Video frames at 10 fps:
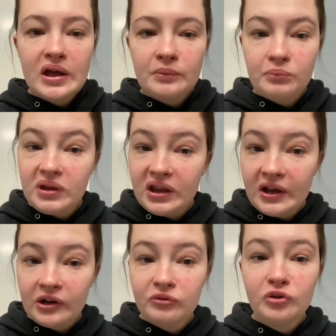Be
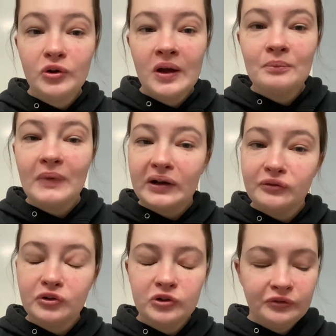careful and
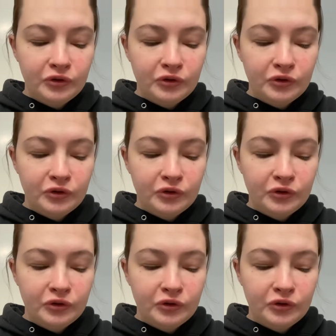mindful of who